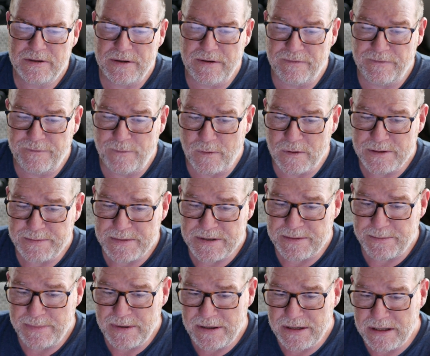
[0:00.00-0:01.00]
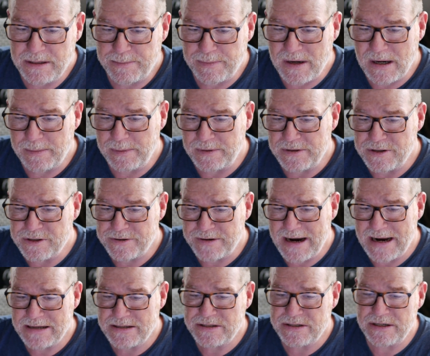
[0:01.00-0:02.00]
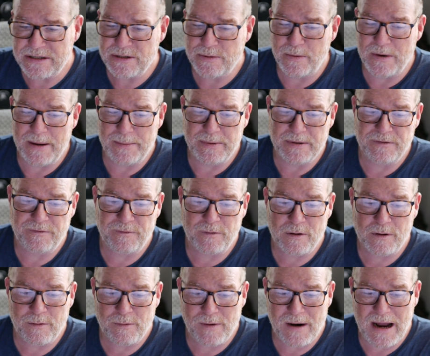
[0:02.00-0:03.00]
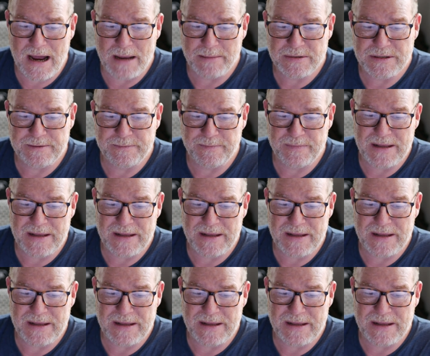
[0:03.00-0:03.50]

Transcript: enforcement's ability to properly track such weapons for crimes.